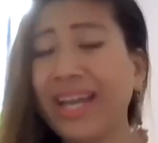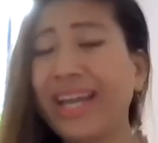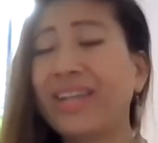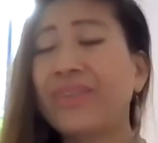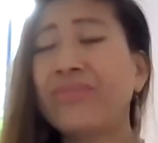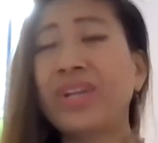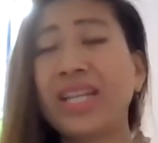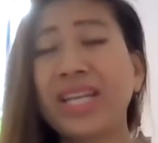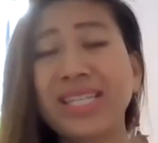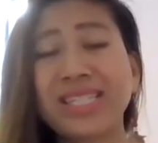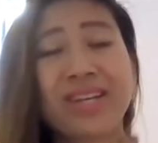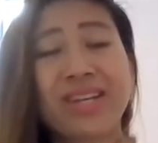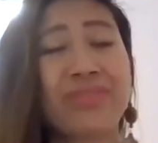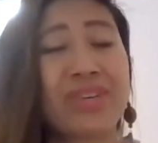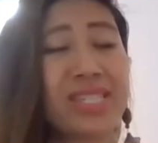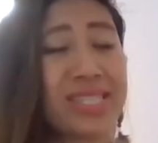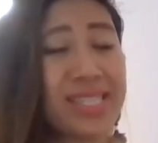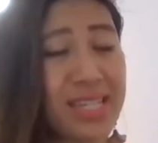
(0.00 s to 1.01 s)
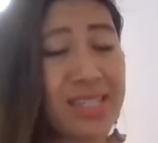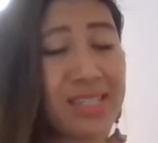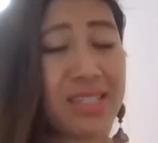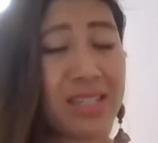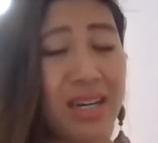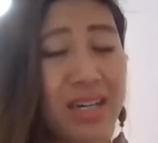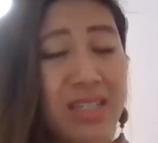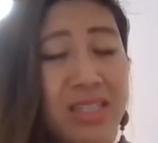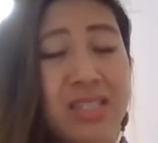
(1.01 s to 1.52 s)
In releasing
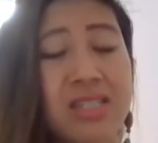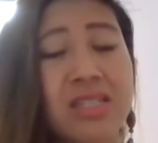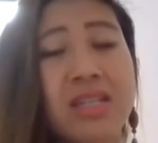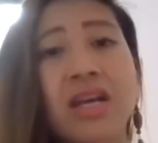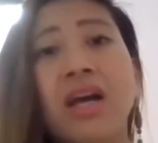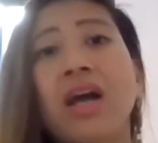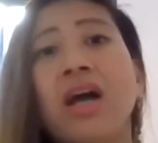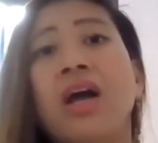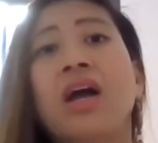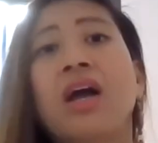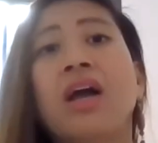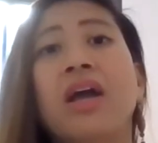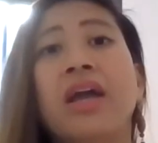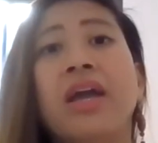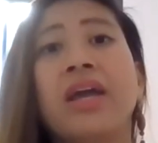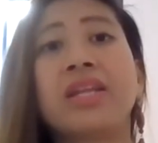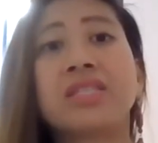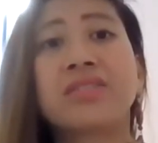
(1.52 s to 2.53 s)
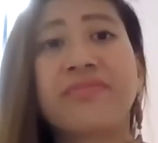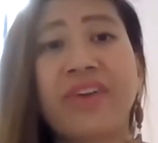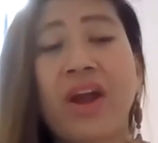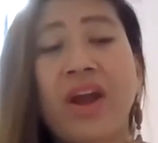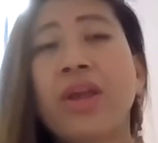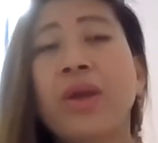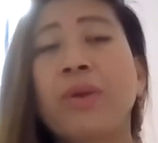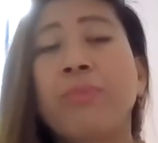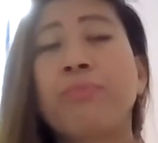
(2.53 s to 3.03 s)
resistance, it is
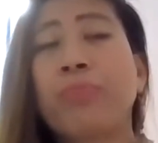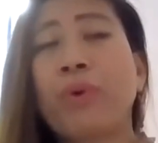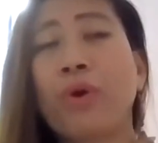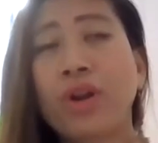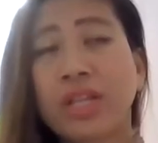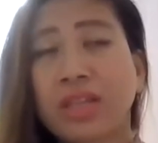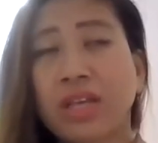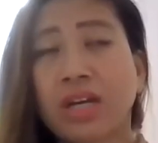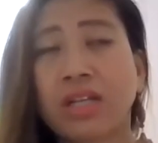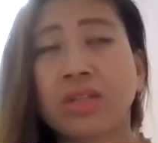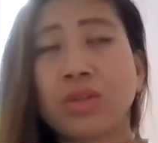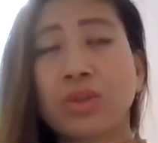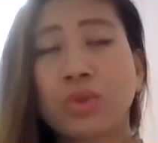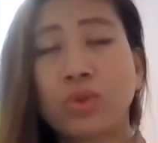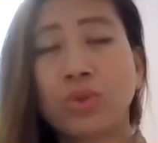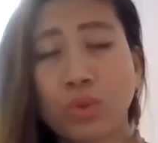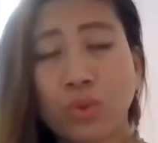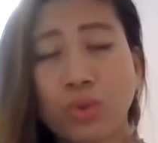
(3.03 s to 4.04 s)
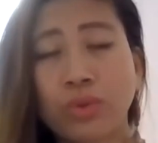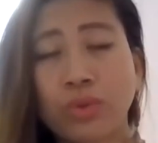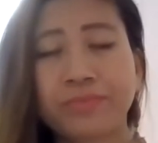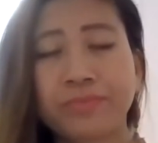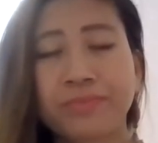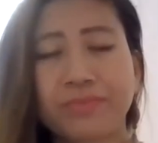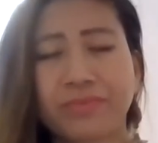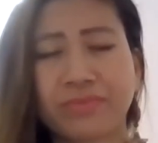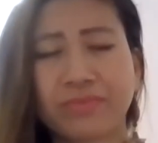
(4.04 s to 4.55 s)
very important to
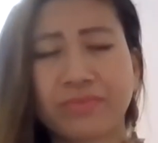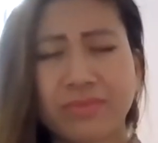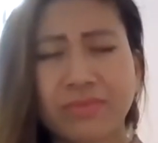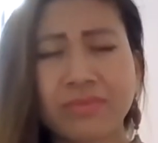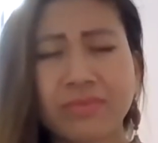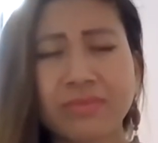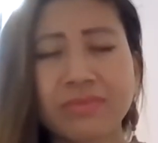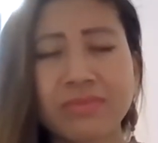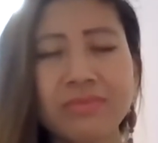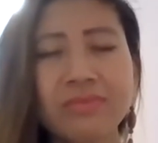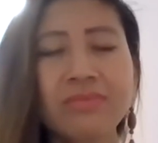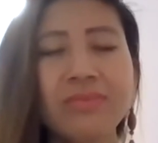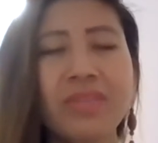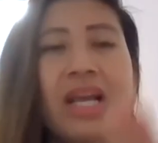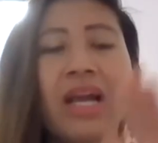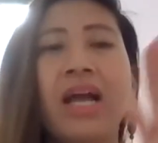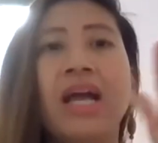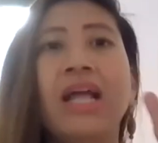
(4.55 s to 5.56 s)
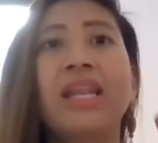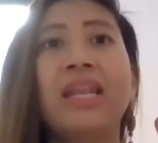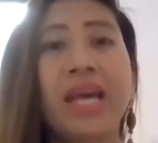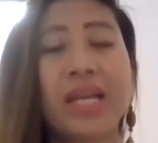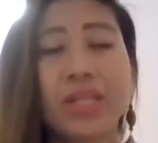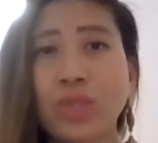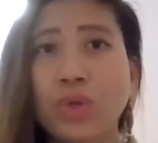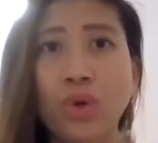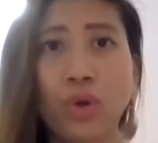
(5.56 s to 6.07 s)

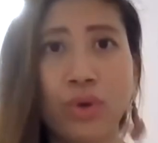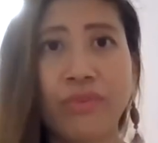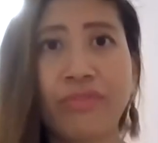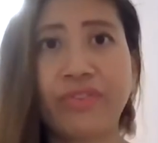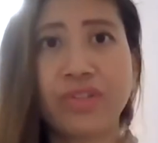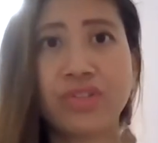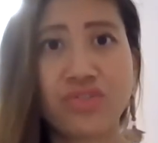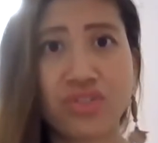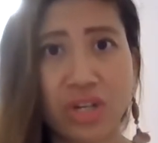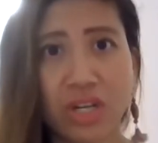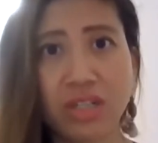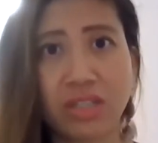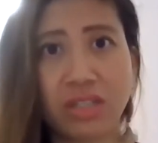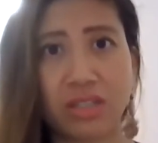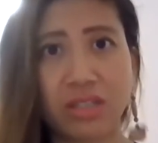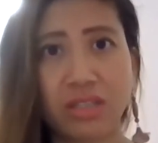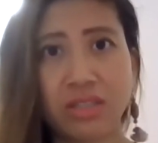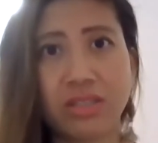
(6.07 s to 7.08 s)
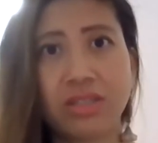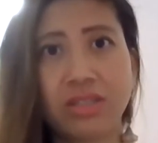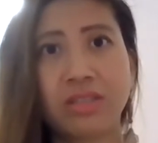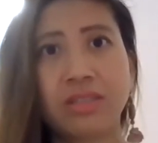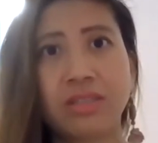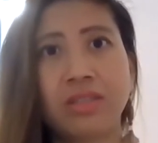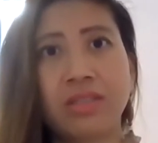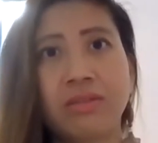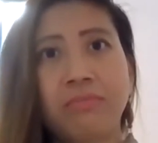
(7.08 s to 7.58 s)
let go of the struggle.
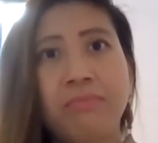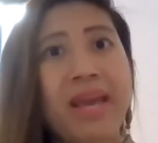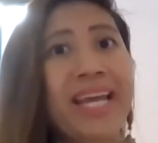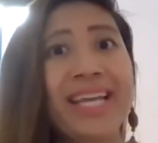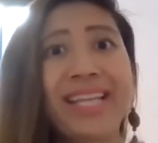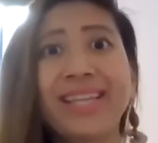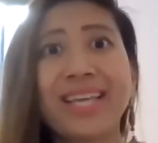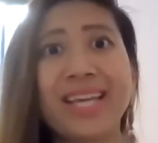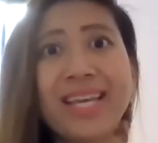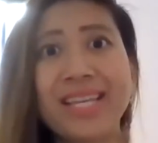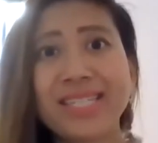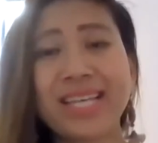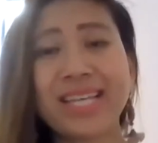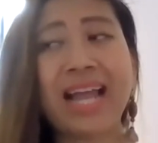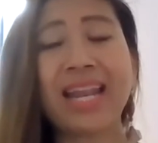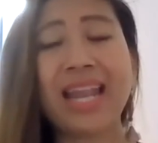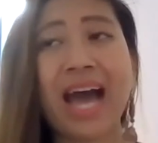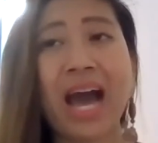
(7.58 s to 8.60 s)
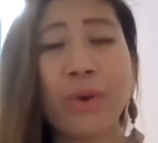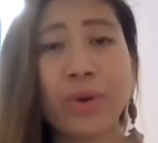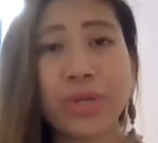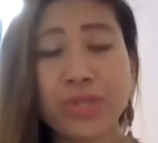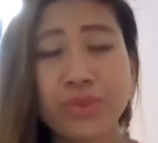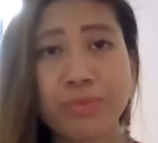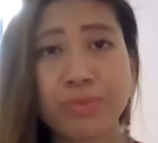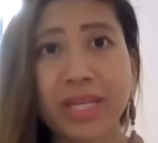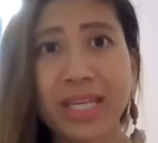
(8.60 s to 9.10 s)
Make it easy. Allow
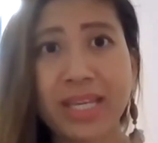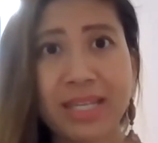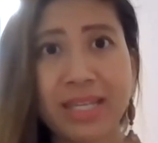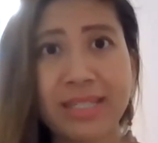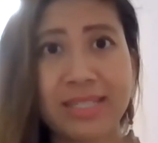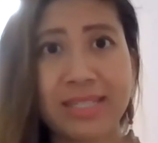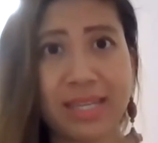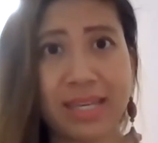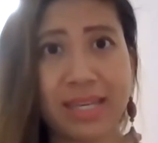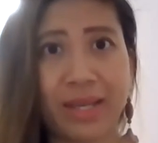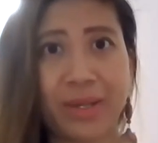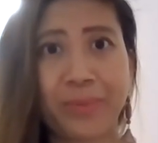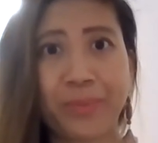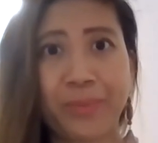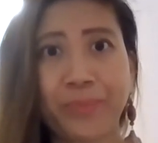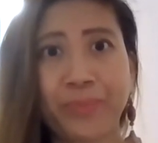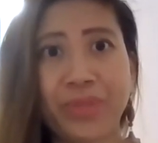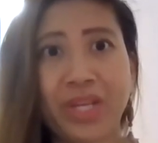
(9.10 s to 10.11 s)
it to be easy.